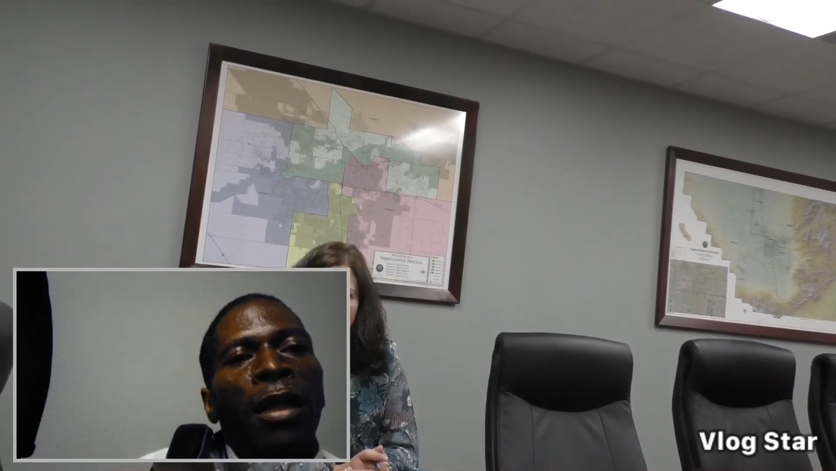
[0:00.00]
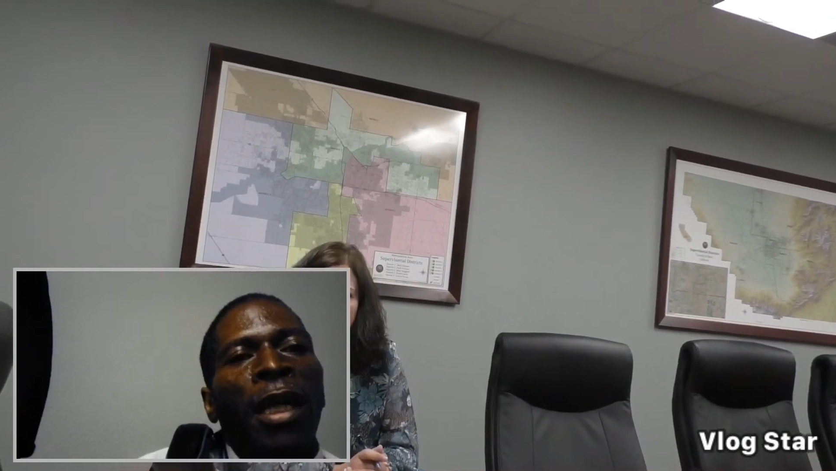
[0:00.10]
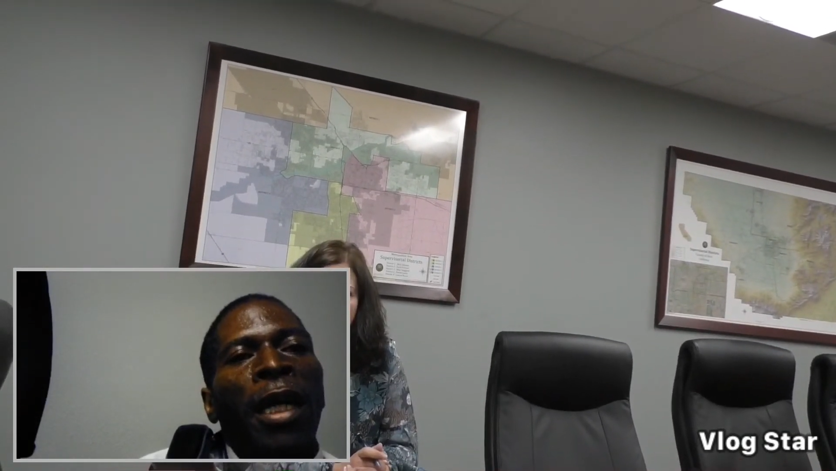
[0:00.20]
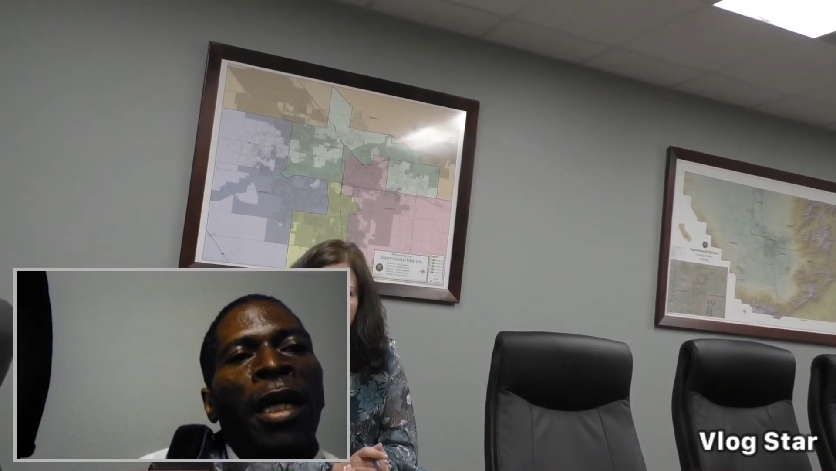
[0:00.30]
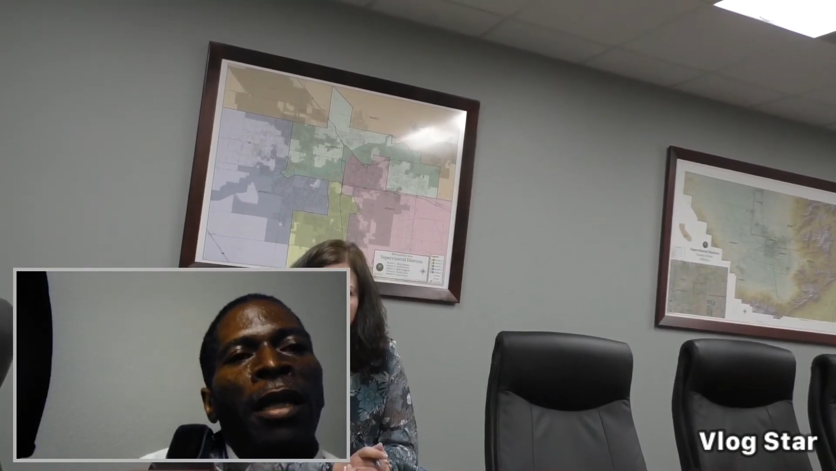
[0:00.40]

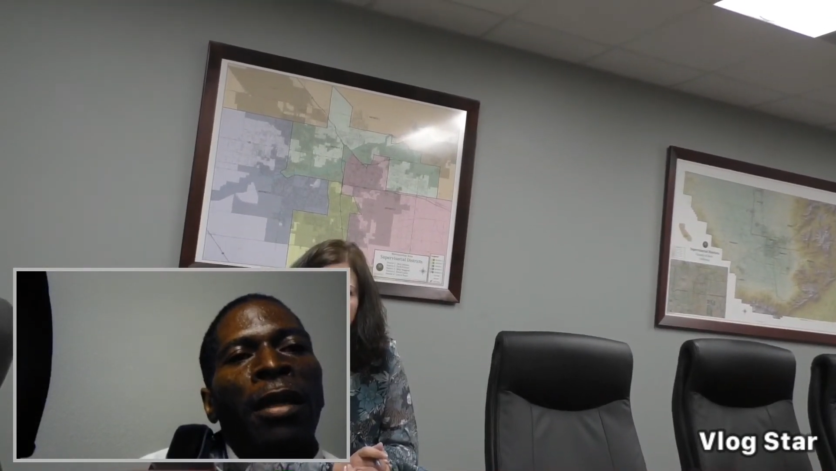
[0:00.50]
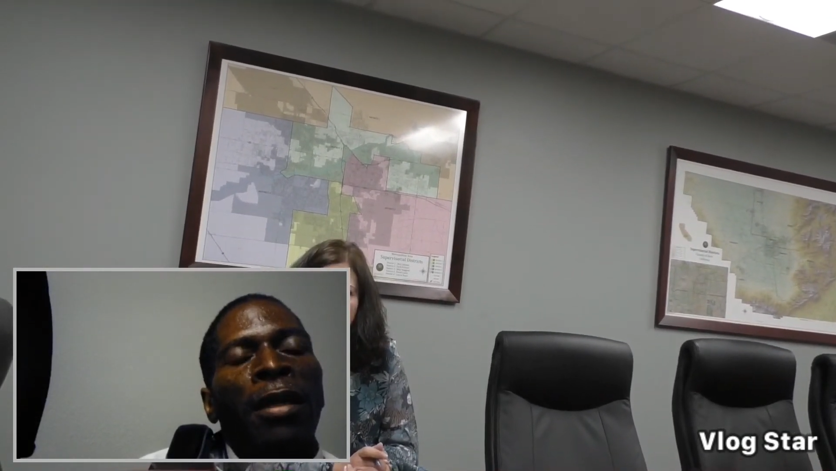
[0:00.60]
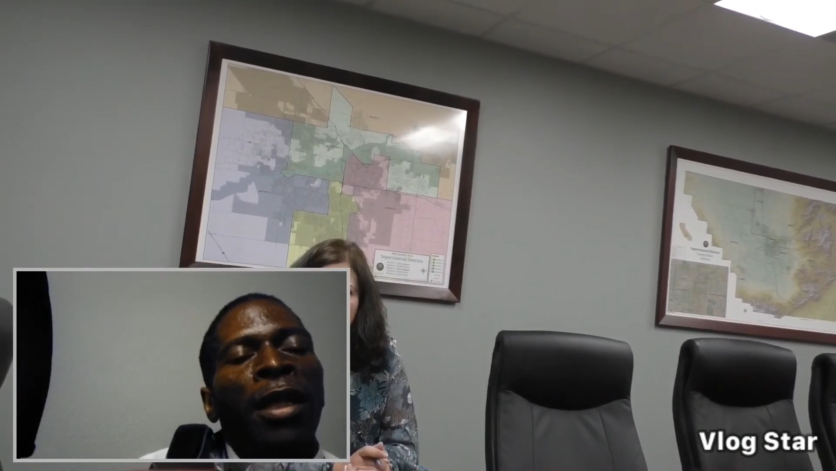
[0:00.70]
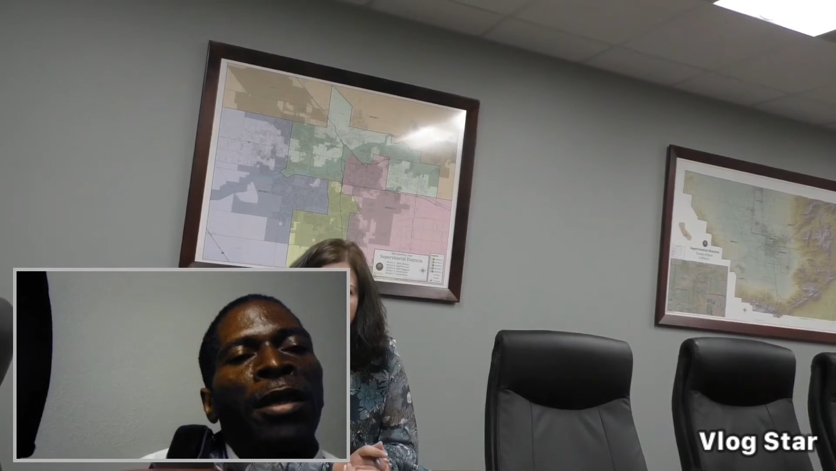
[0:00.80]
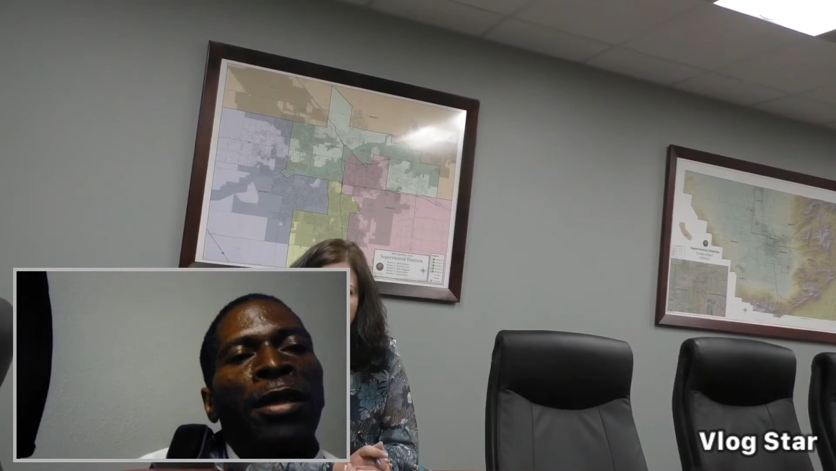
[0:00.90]
and
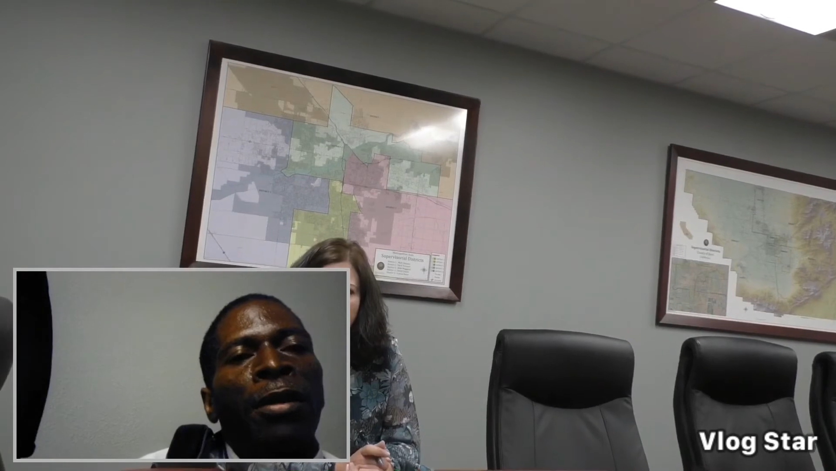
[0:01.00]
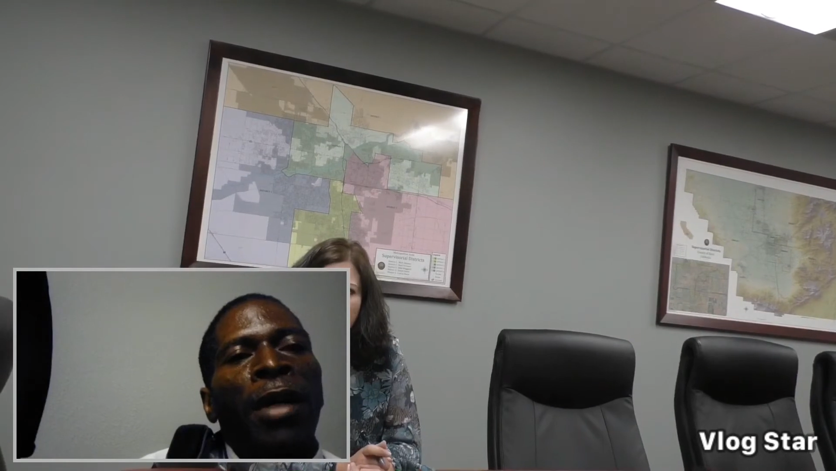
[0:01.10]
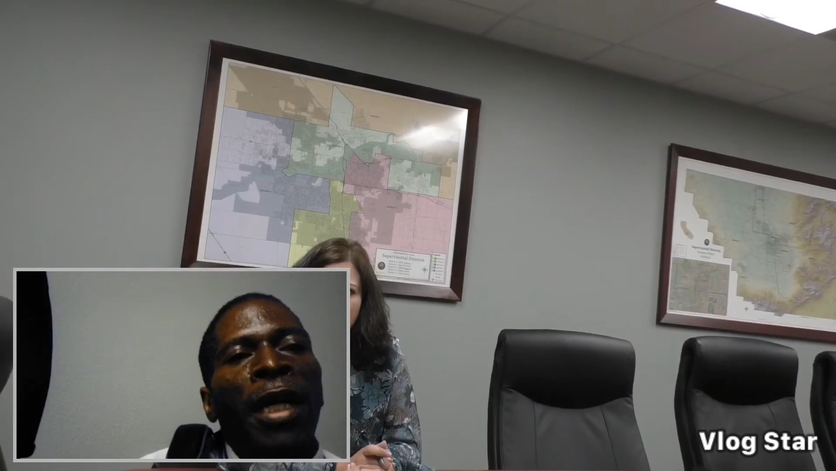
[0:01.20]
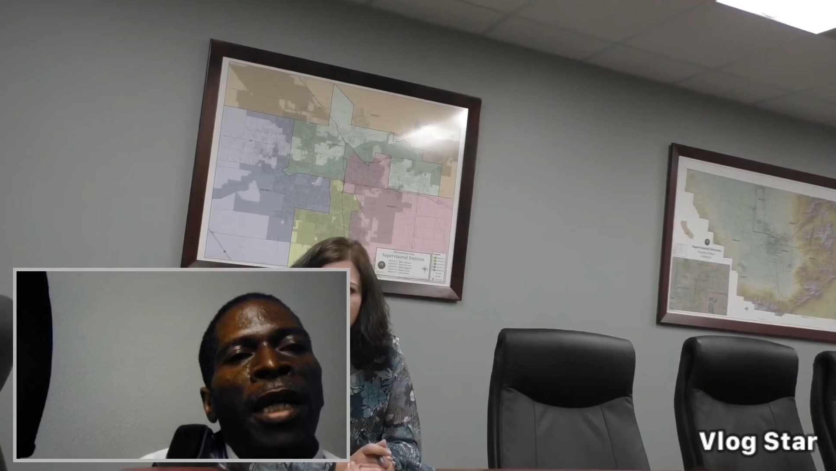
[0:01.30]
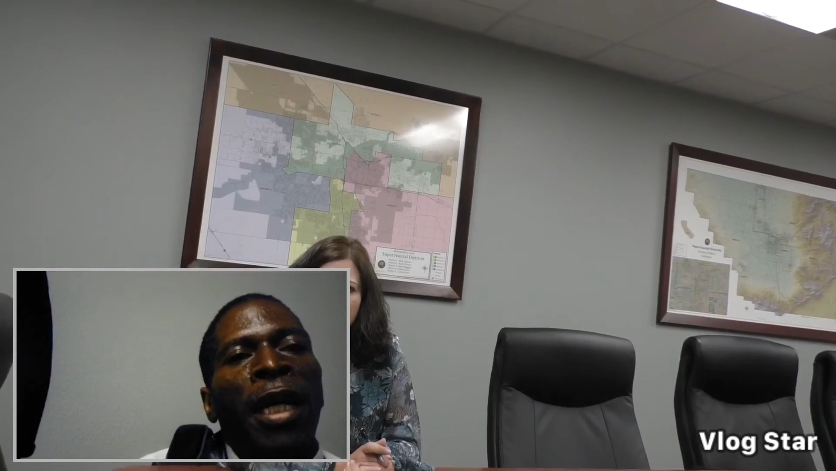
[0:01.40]
there's no
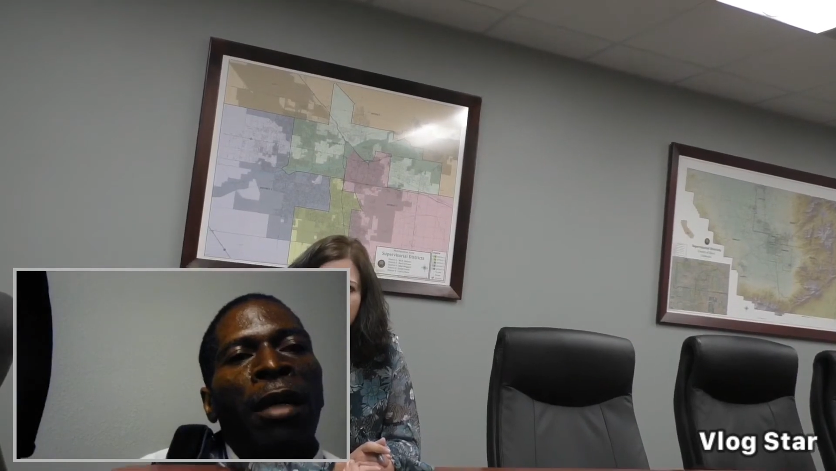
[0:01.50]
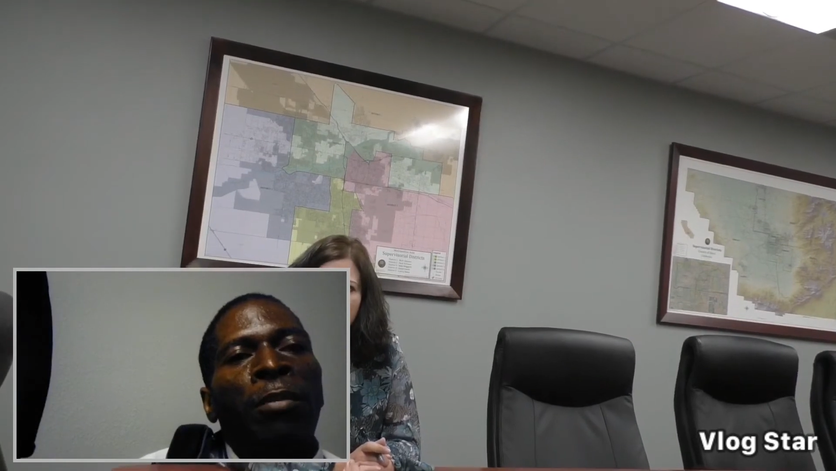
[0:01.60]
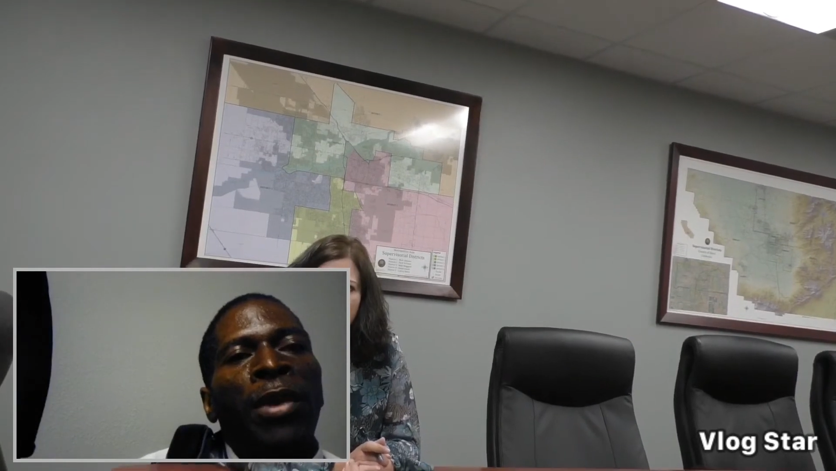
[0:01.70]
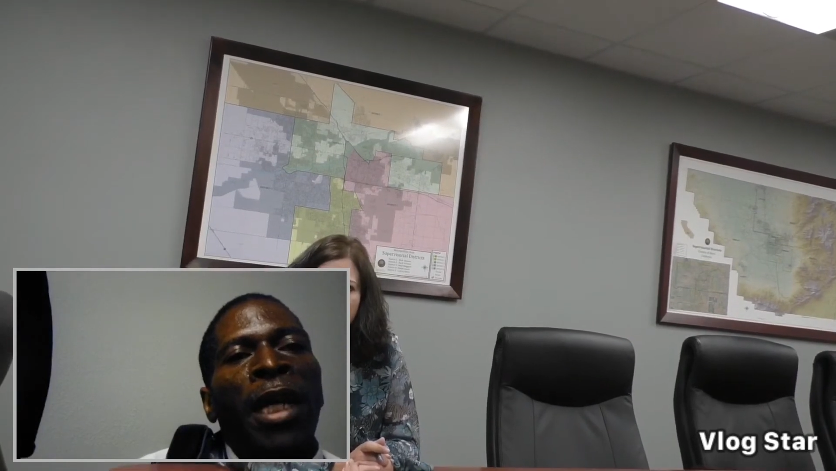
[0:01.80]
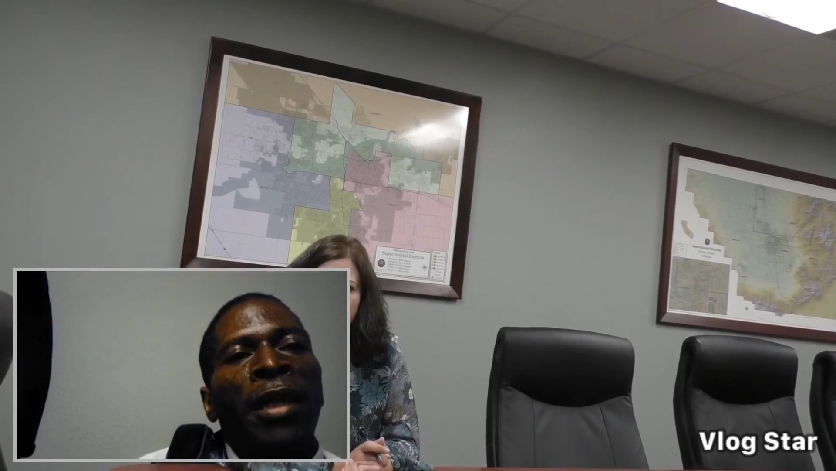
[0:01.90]
ADA
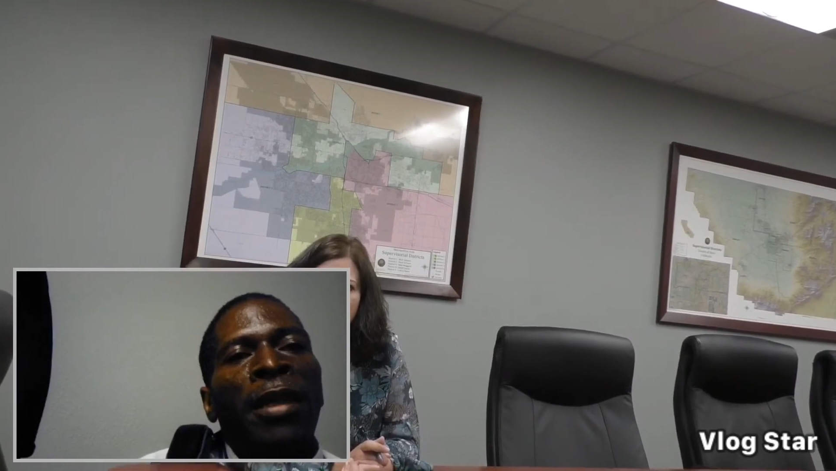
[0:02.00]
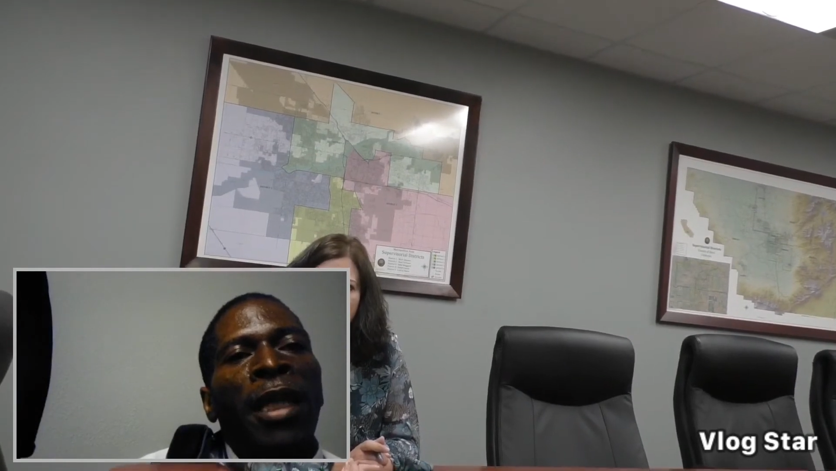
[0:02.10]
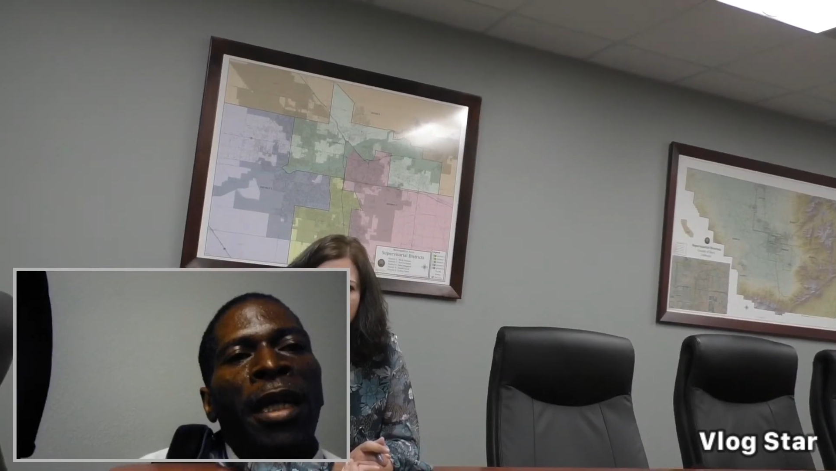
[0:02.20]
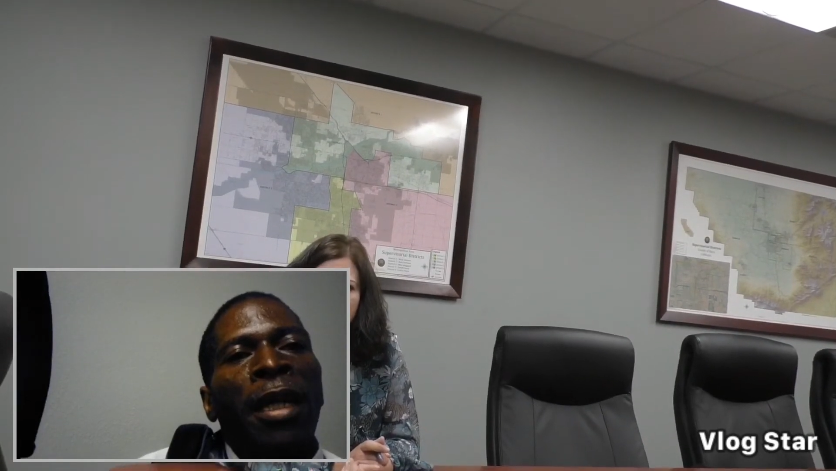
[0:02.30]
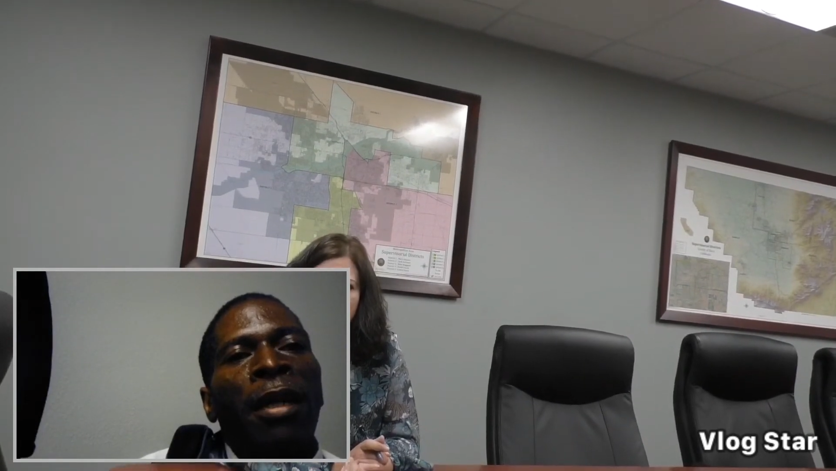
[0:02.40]
compliance
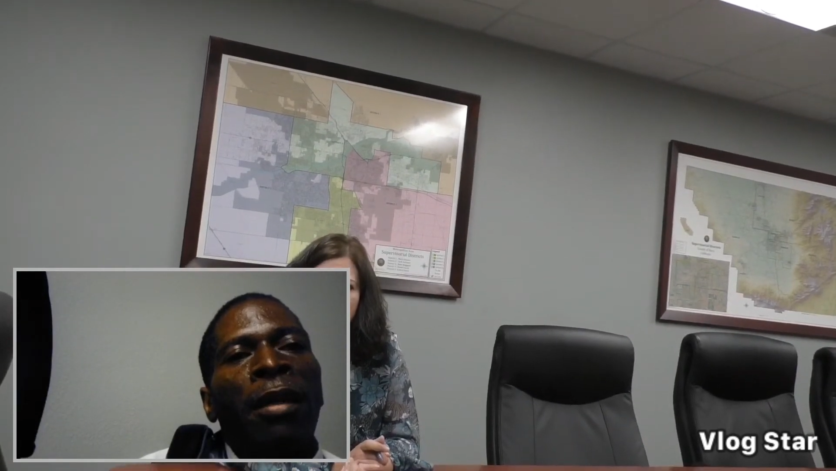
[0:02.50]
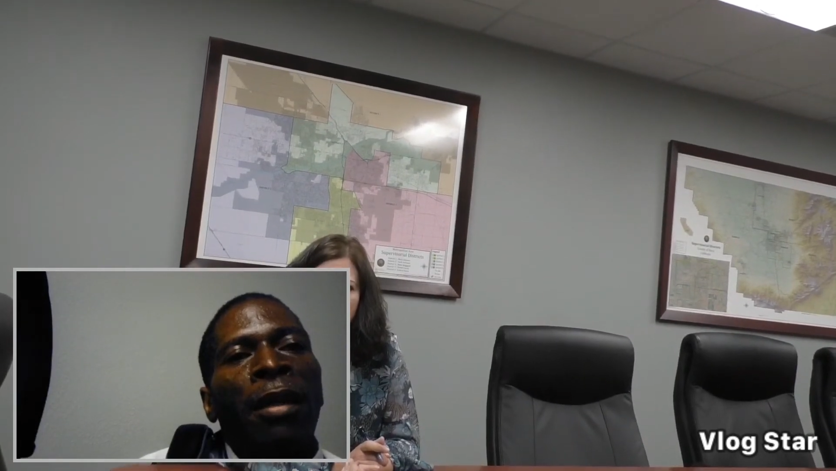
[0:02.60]
there,